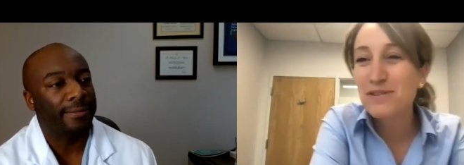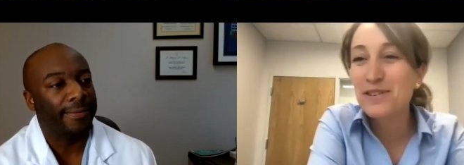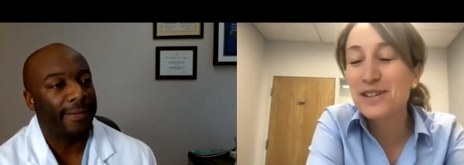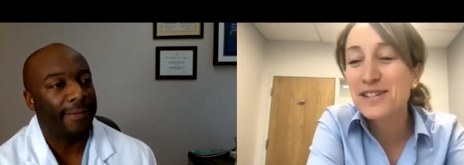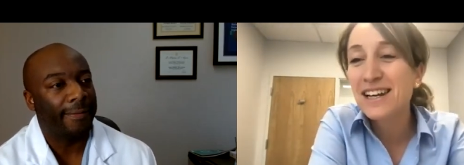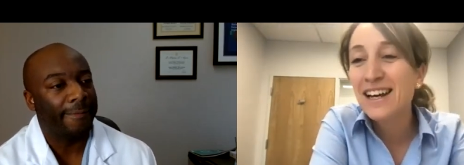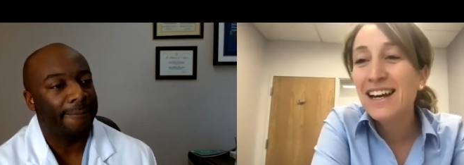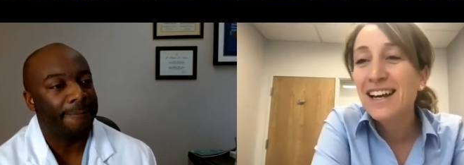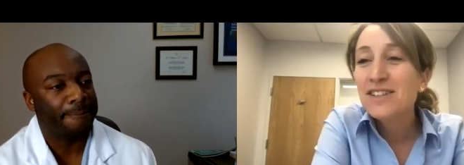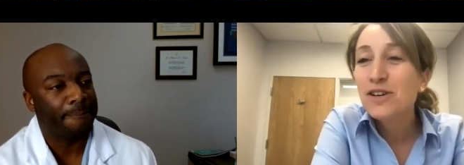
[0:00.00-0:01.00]
Speaker 1: the first.
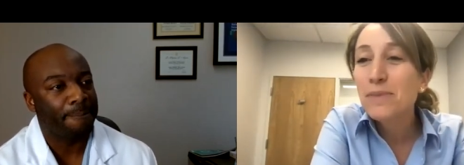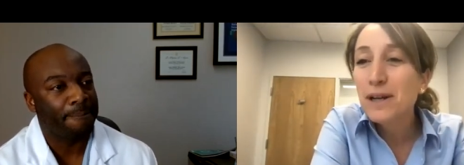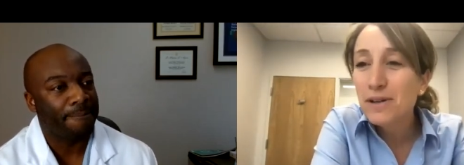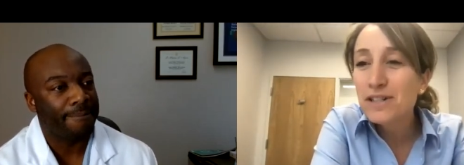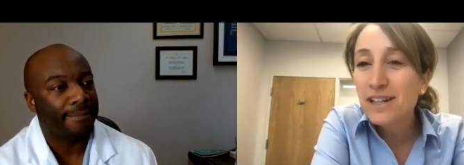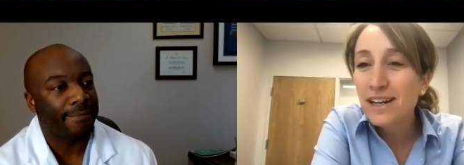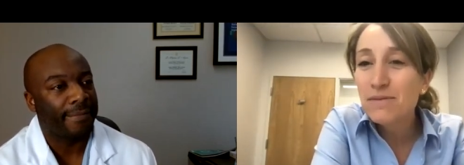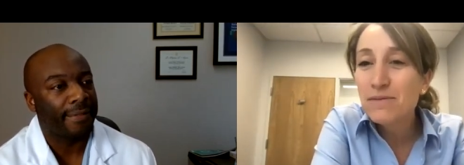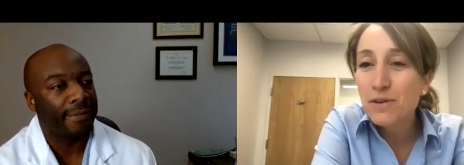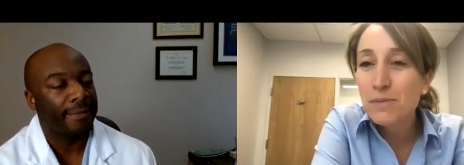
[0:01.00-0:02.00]
So my question
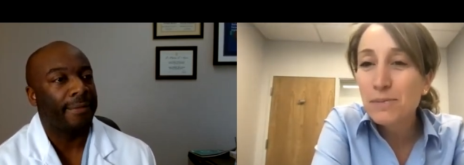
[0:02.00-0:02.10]
comes from